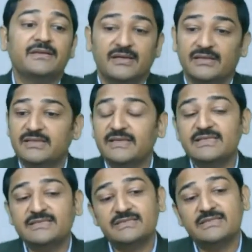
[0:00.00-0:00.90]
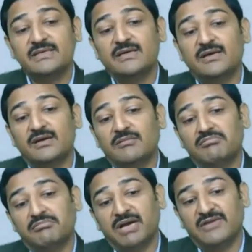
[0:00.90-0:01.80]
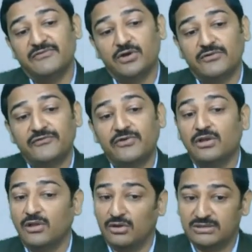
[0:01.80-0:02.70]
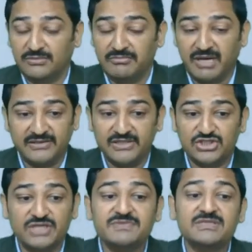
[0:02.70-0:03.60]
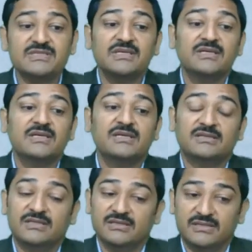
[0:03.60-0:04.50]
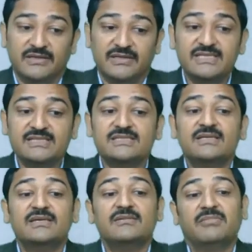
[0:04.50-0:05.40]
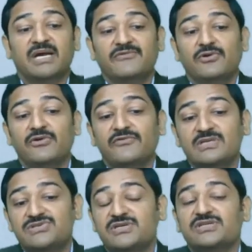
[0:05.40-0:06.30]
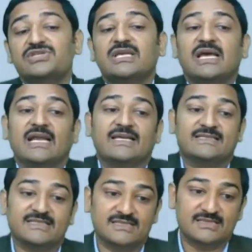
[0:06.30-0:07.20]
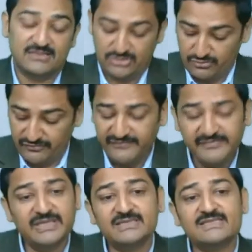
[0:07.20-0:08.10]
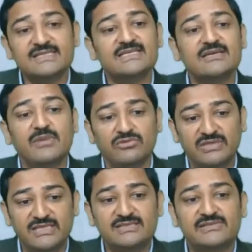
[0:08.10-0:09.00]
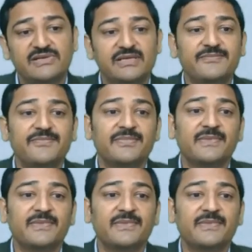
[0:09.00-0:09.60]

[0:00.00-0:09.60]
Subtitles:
The other is by way of long-term partnerships. The third is by way of strategic alliances. So we will be discussing about these three.